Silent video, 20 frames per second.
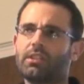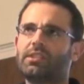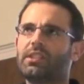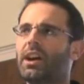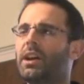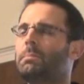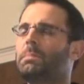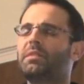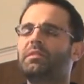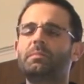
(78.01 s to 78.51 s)

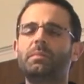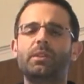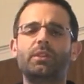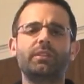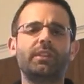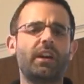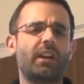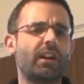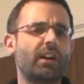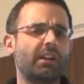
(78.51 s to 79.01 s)
type of beer
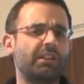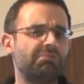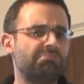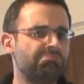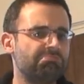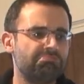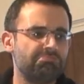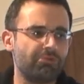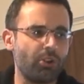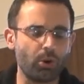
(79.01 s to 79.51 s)
that I
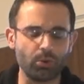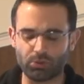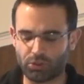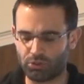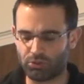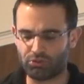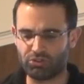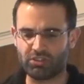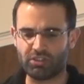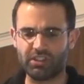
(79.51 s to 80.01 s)
don't
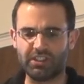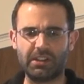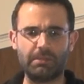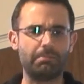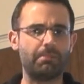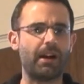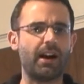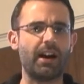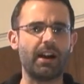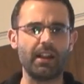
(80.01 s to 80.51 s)
usually
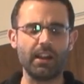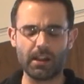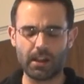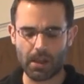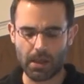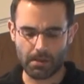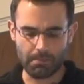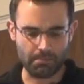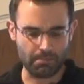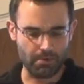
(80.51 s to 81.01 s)
buy,
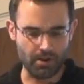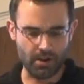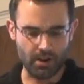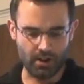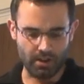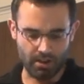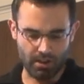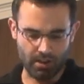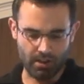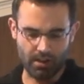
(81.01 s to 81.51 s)

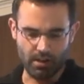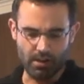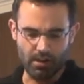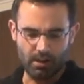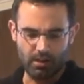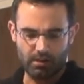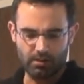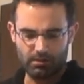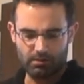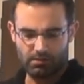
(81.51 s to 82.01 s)
but
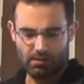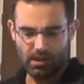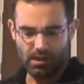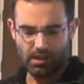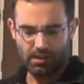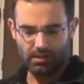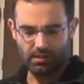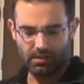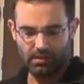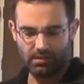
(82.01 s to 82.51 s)

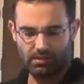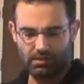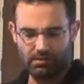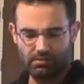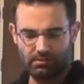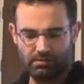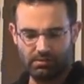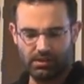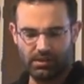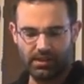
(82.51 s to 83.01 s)

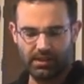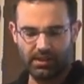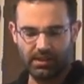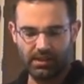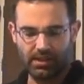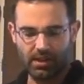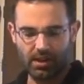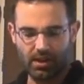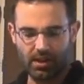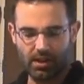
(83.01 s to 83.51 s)

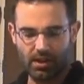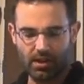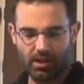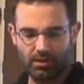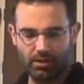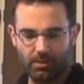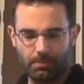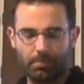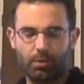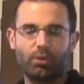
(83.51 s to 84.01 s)

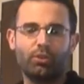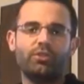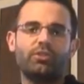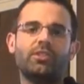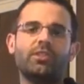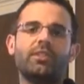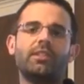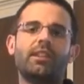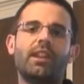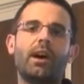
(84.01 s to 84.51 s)
the
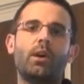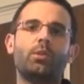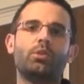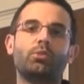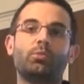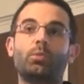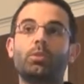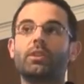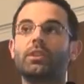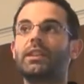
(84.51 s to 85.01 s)
person that
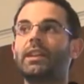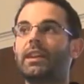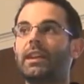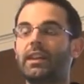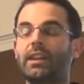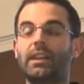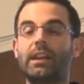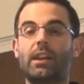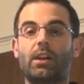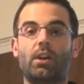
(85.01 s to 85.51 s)
was
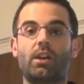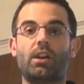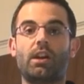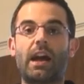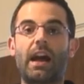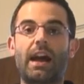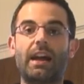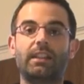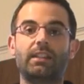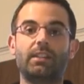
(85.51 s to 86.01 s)
working
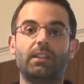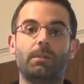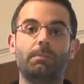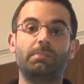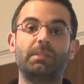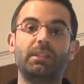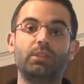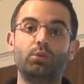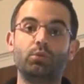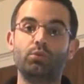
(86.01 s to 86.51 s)
at
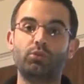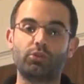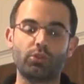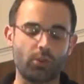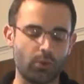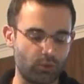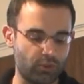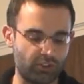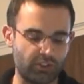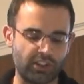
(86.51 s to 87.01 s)

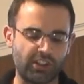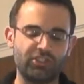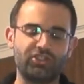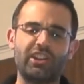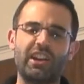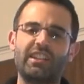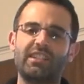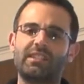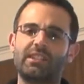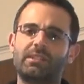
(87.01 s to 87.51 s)
Peluso
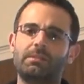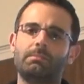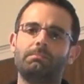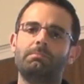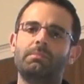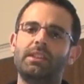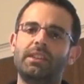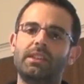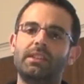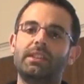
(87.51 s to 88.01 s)
suggested
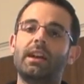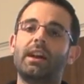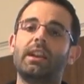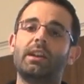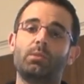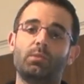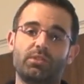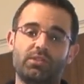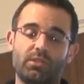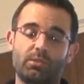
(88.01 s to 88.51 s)
me that
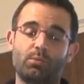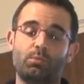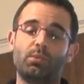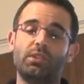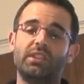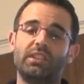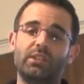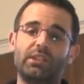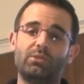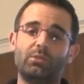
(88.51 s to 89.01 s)
it was a
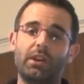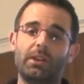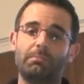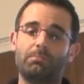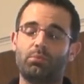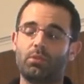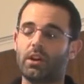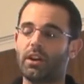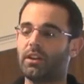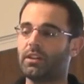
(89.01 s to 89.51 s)
really great
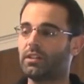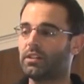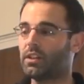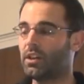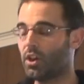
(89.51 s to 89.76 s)
product.